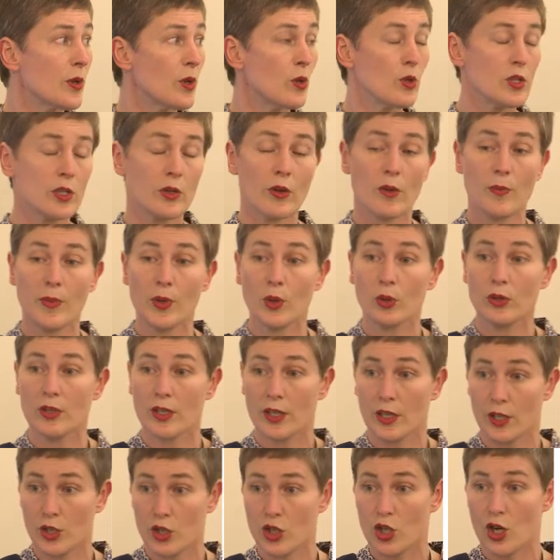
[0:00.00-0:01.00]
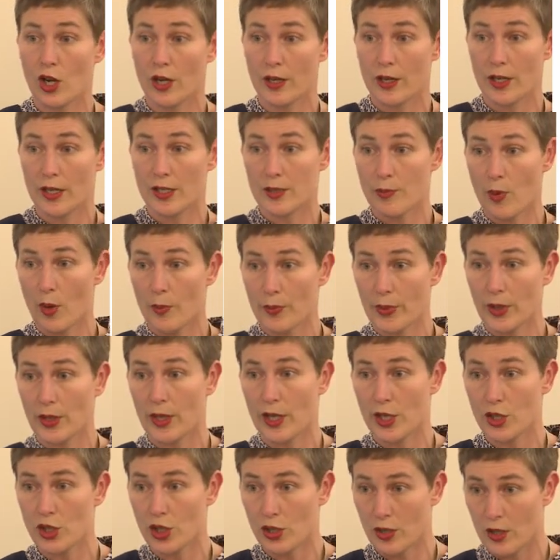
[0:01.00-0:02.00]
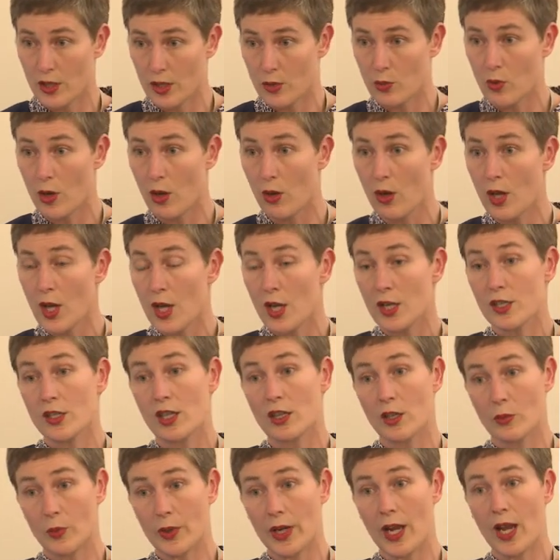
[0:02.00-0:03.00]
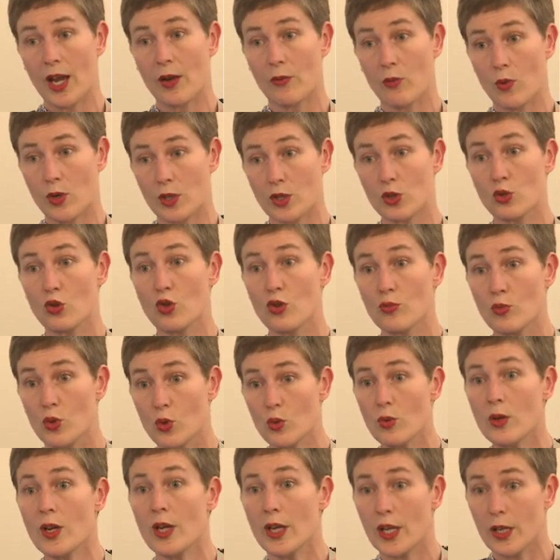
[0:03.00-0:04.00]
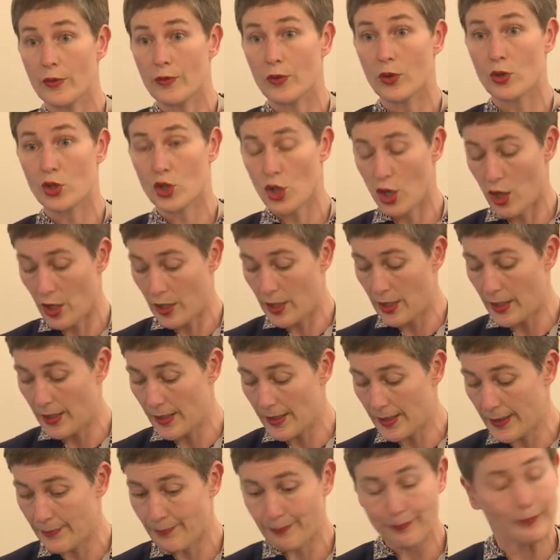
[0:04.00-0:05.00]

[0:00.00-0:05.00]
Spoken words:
we also are building a Chinese population as well, so that we have what's normal if you're Chinese.